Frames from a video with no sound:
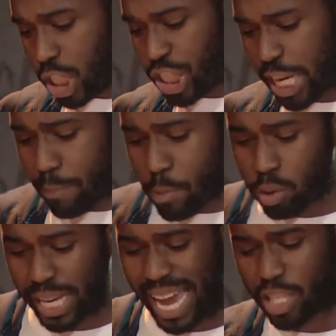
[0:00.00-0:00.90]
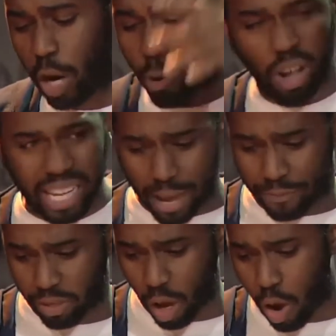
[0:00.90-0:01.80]
Sheet music, I triple clef
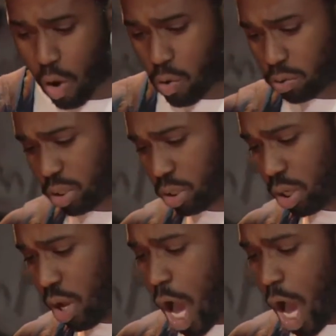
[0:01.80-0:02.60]
those.